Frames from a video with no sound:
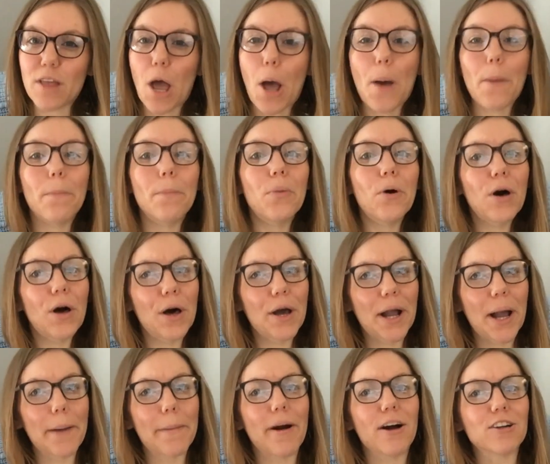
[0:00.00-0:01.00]
a
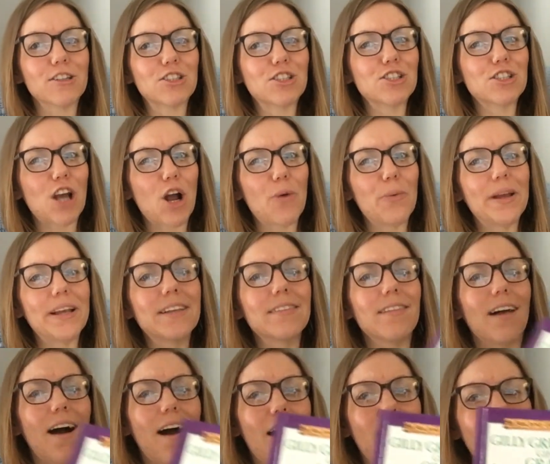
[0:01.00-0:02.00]
book about showing
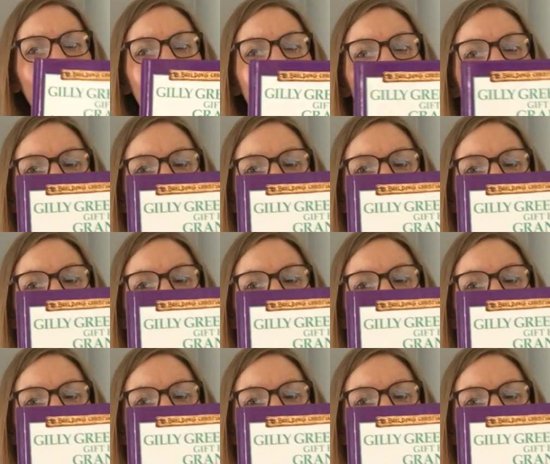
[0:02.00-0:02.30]
love.